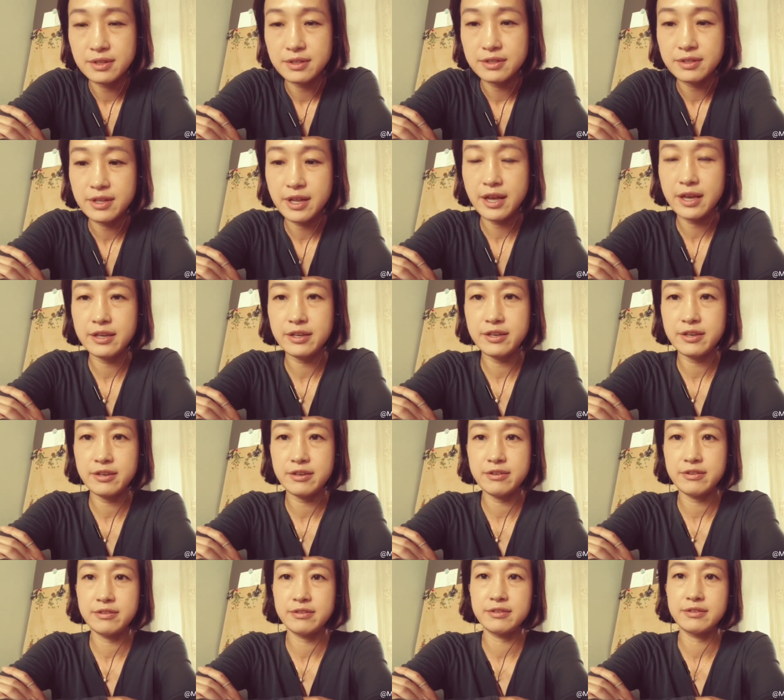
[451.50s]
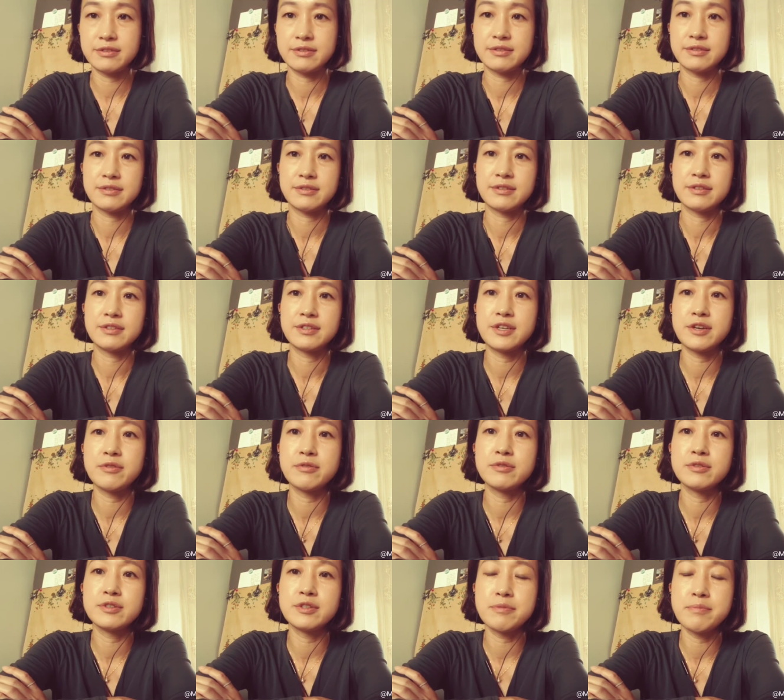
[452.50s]
Thank you, the
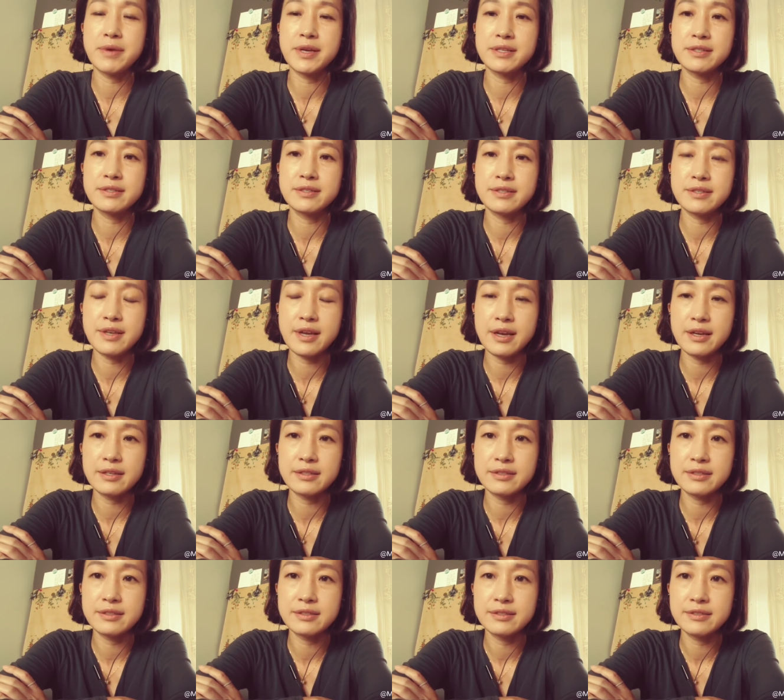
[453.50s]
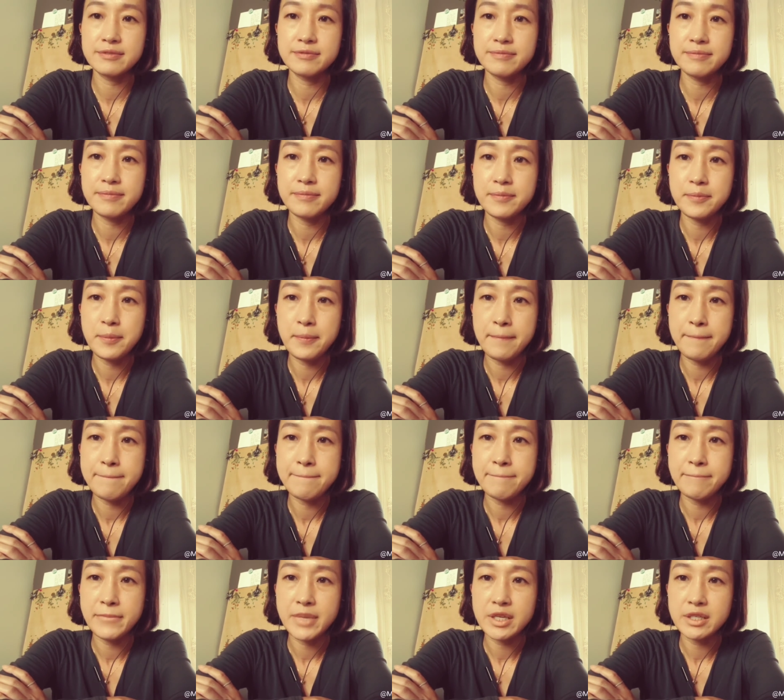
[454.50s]
old man said.
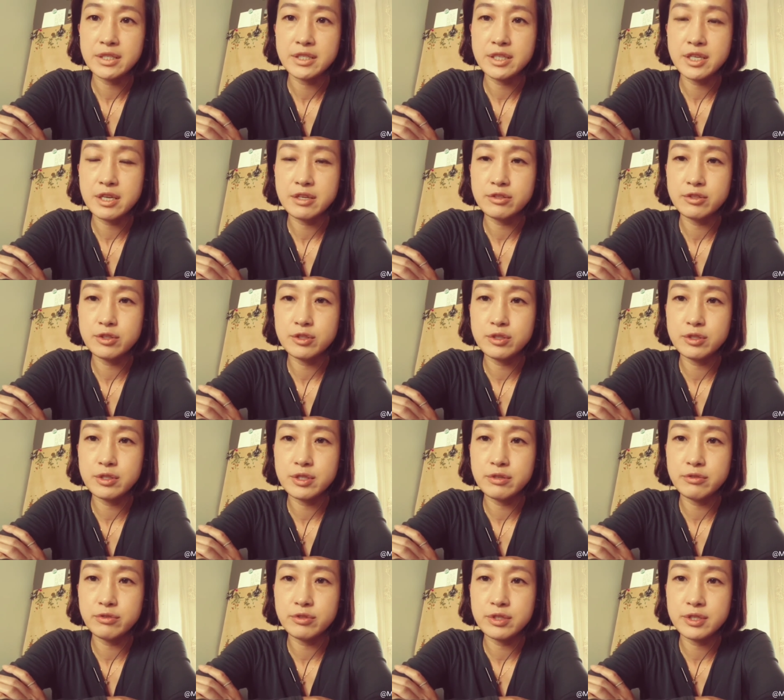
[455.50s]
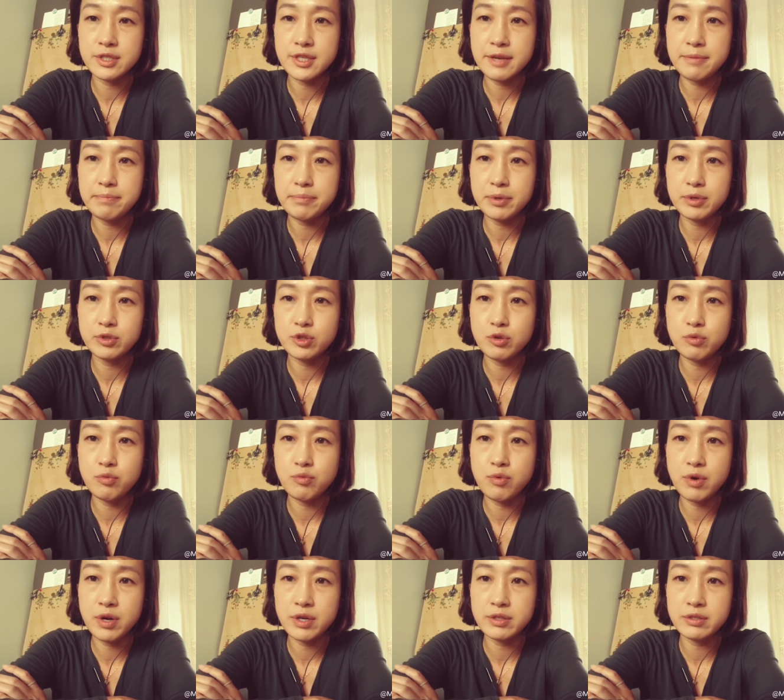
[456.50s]
She seemed simple to
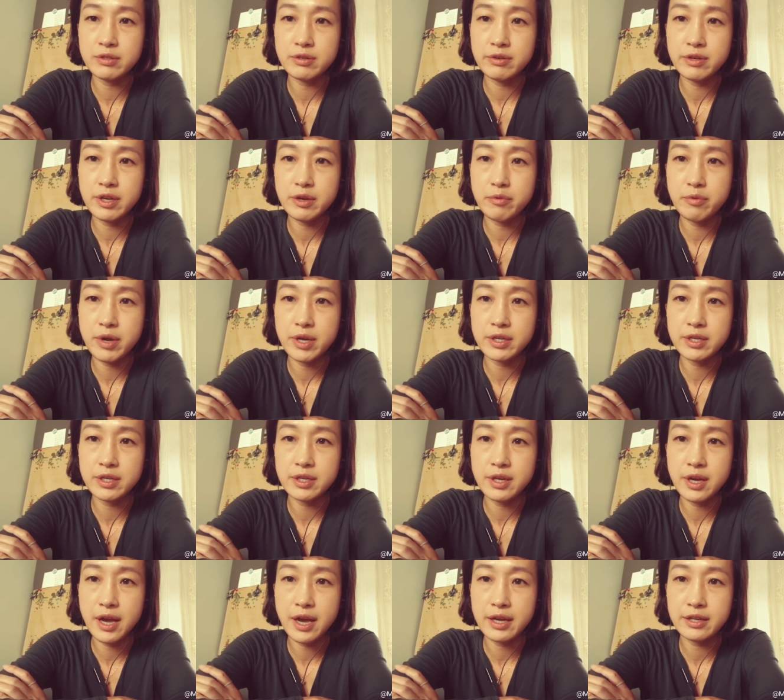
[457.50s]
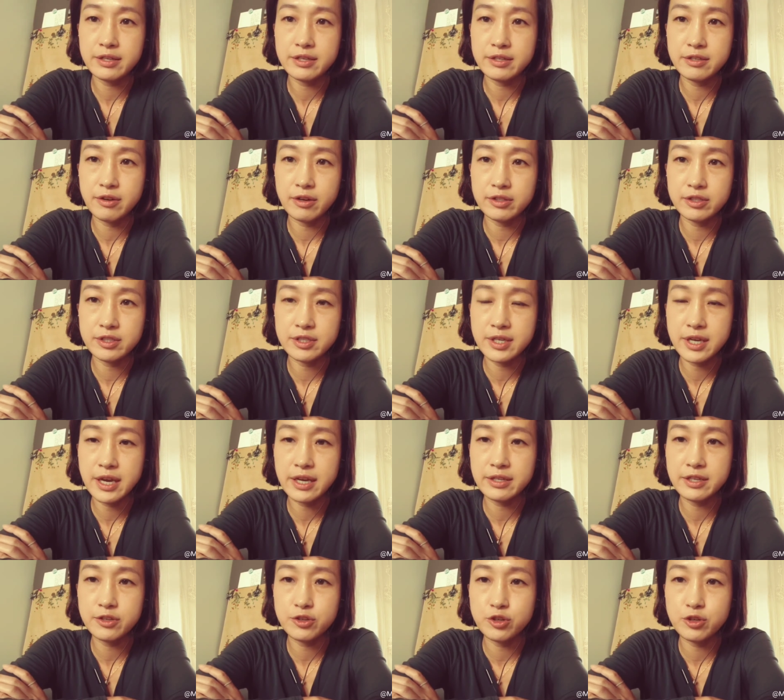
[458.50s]
wonder when he had
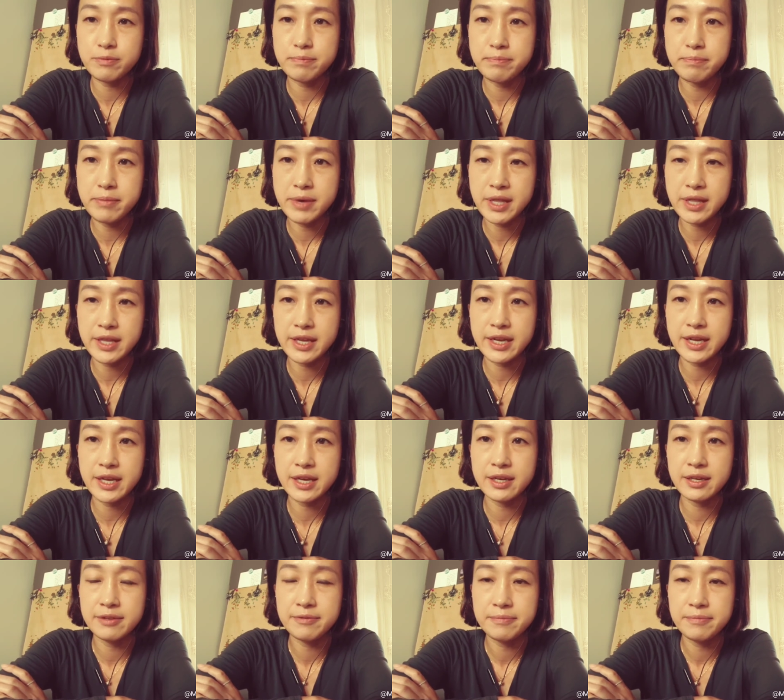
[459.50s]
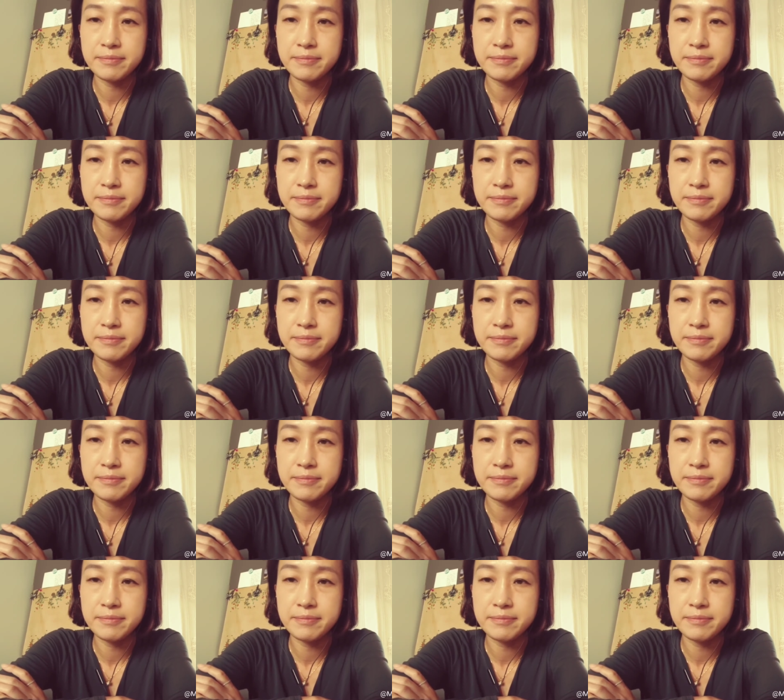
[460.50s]
attained humility.